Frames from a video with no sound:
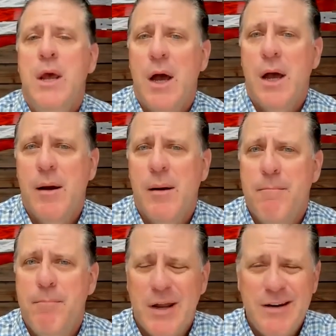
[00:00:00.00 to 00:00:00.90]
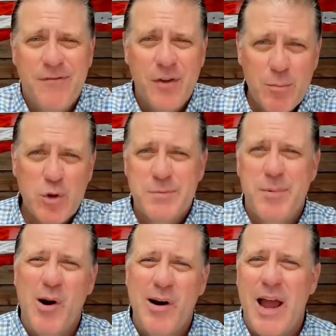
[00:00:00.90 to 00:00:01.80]
um, but for the most
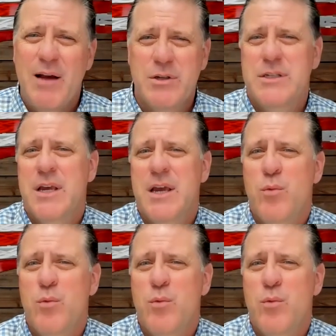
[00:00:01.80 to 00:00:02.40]
part, I would say